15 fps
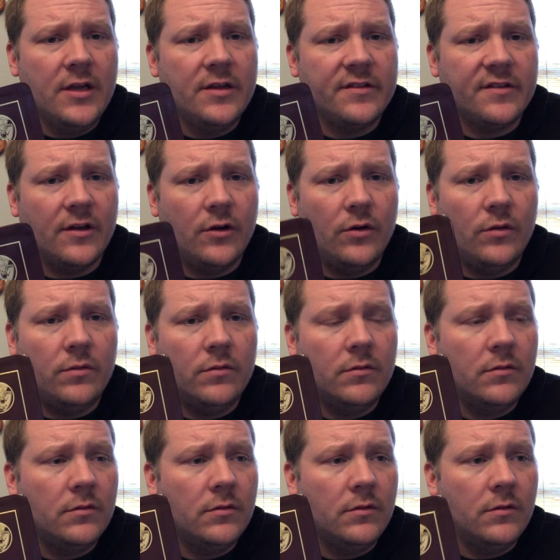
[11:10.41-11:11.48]
So,
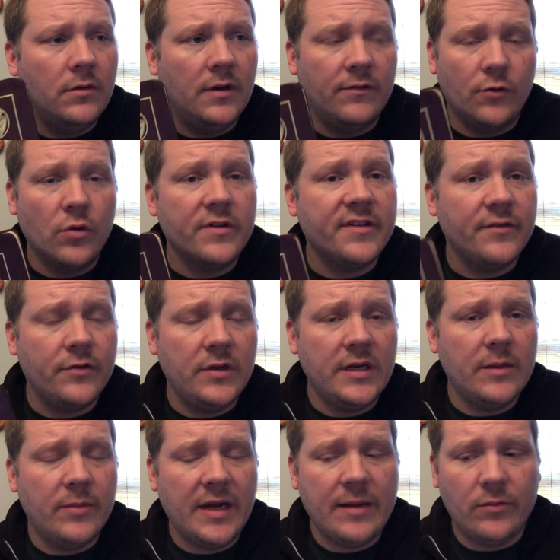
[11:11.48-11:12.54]
of course, if you
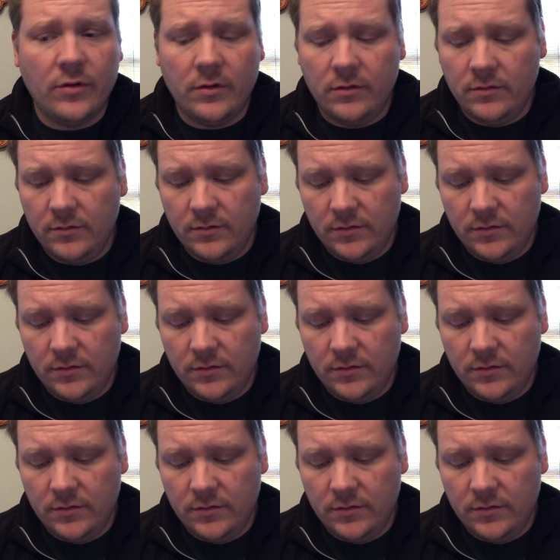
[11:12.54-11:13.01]
need a Bible,